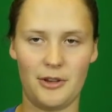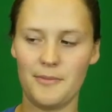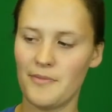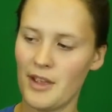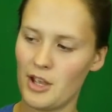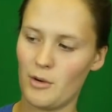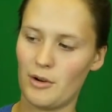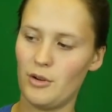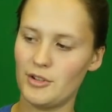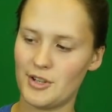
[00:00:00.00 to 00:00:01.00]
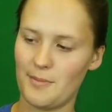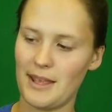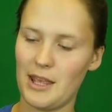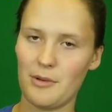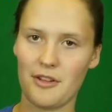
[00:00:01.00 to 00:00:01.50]
You want to hold your
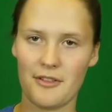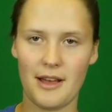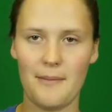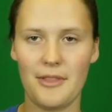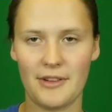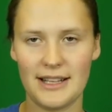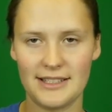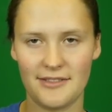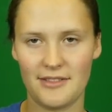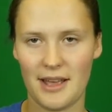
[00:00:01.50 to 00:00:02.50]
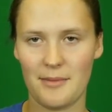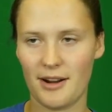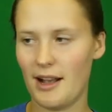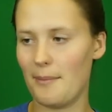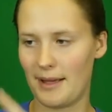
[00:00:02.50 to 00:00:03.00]
pinky with your thumb, the rest of them
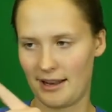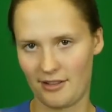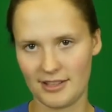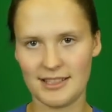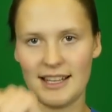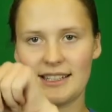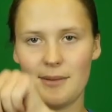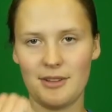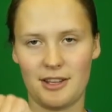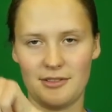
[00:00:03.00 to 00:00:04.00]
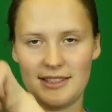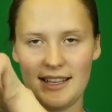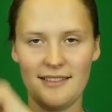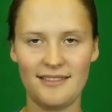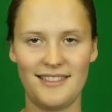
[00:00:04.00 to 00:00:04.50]
are up, and it looks like a W.
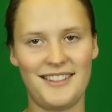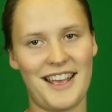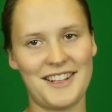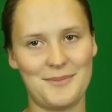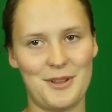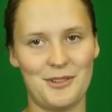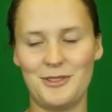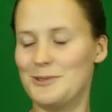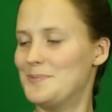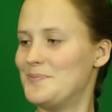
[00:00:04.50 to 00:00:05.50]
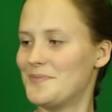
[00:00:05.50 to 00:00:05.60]
See? It's beautiful.